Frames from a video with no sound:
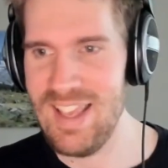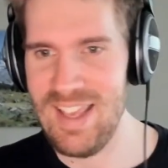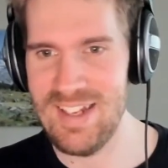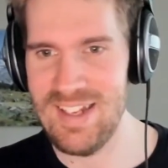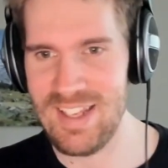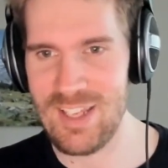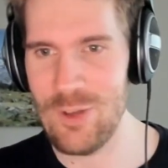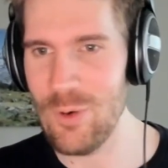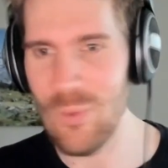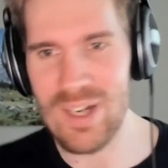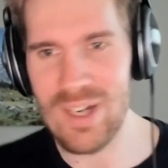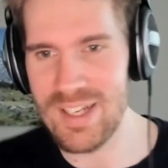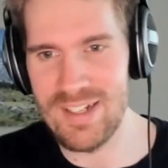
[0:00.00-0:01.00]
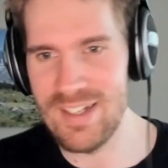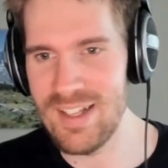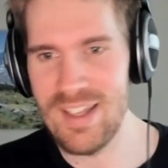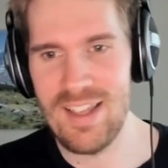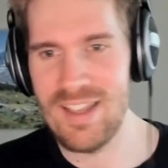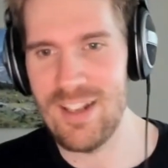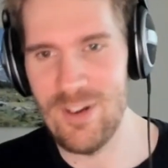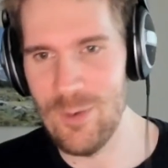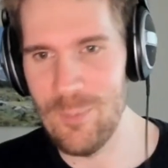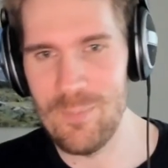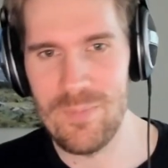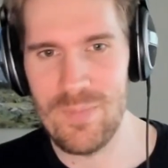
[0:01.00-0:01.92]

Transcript: And like, you don't want to,